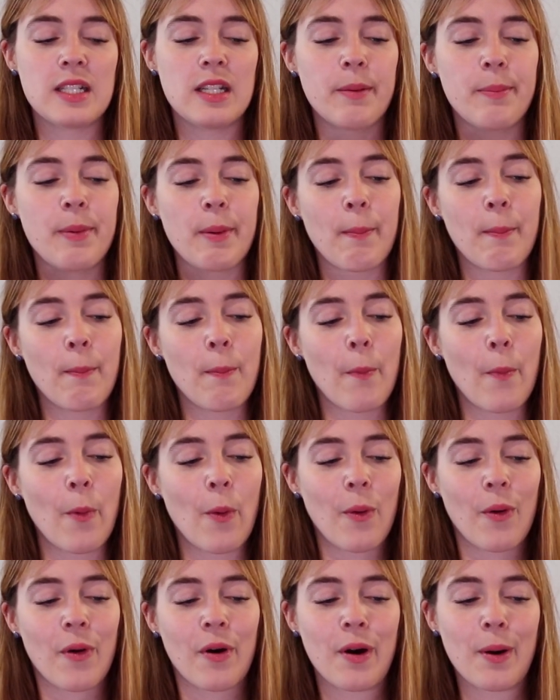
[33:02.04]
a little bit
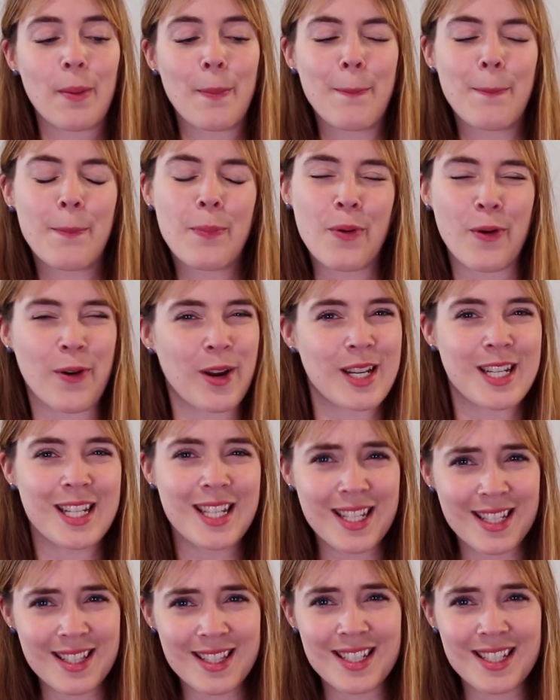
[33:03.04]
more pretty